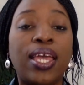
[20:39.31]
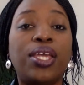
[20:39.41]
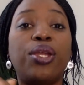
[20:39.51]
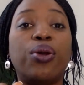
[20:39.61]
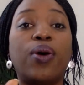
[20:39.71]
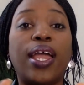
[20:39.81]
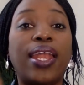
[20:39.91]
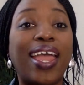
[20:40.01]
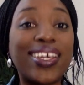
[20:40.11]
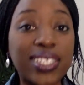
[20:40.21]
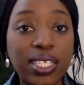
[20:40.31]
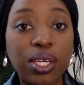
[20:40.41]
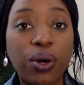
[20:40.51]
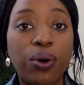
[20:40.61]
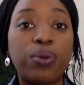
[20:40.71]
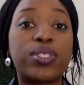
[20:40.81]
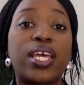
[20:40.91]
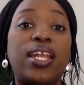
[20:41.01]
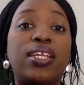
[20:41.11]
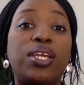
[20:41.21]
and SEOs
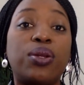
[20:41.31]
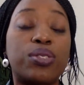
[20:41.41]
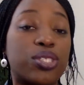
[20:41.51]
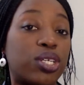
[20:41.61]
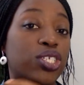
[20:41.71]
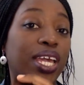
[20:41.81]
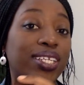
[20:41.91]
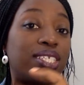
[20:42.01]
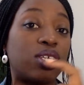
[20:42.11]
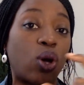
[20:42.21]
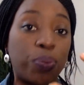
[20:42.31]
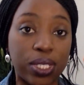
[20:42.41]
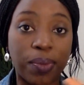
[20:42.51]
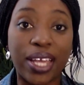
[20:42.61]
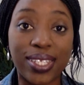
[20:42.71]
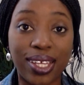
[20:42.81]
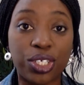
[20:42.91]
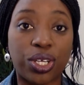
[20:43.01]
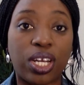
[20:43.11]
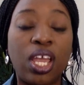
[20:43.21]
and, search engine
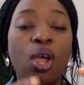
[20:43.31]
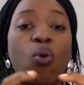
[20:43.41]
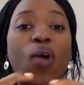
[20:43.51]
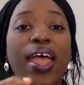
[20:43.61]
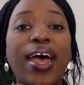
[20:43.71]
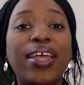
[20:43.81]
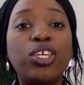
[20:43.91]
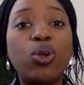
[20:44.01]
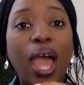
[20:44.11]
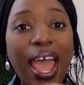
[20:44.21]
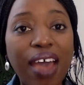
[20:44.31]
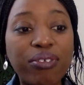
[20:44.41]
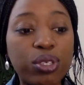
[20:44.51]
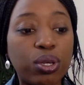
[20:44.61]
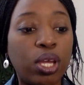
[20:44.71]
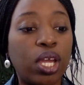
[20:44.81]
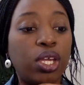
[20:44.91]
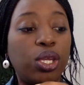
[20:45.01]
optimization, where you have to,